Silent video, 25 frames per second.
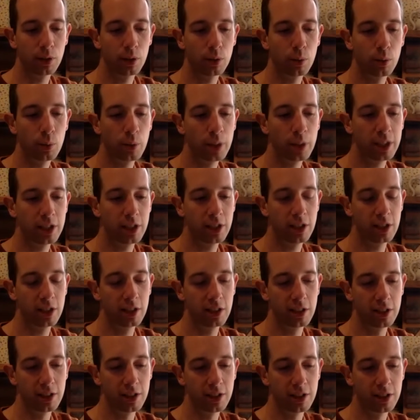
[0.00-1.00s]

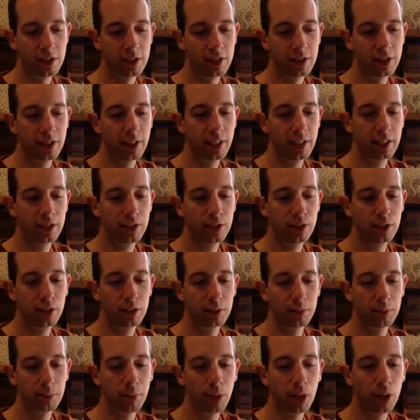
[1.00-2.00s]
questions that you
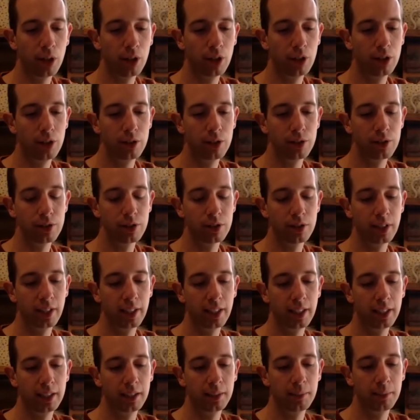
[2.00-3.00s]
can pose
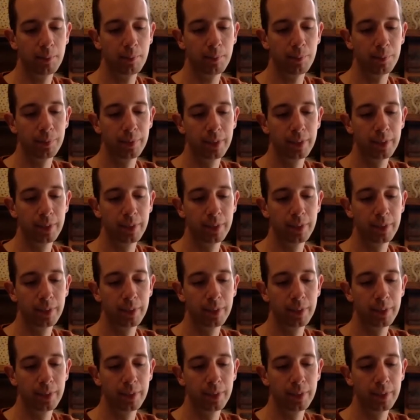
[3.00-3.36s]
to